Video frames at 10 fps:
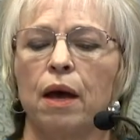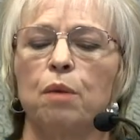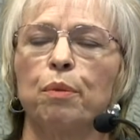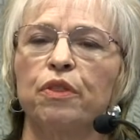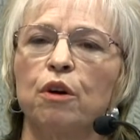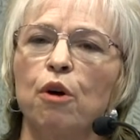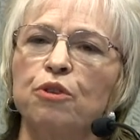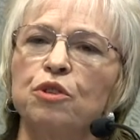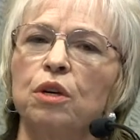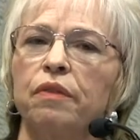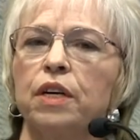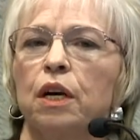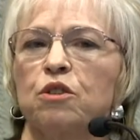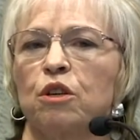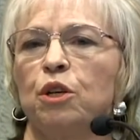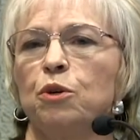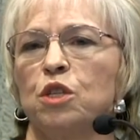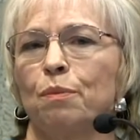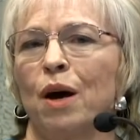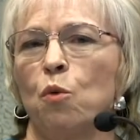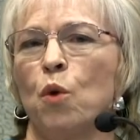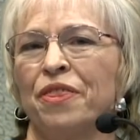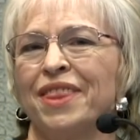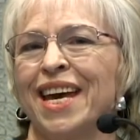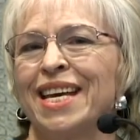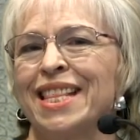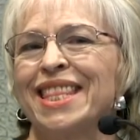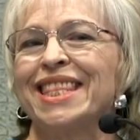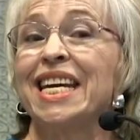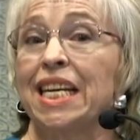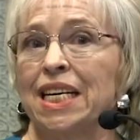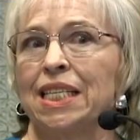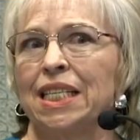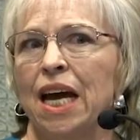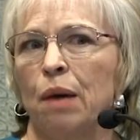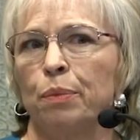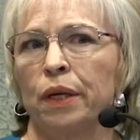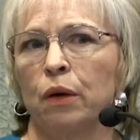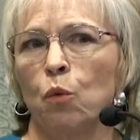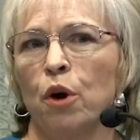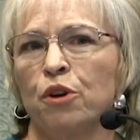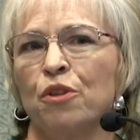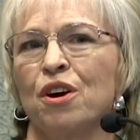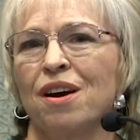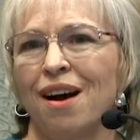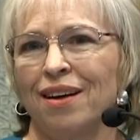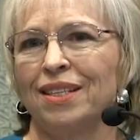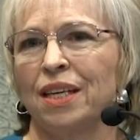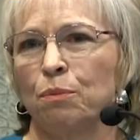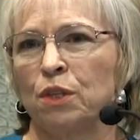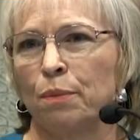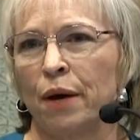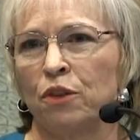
But they're also giving us clues about what they think is happening. What are their concepts about the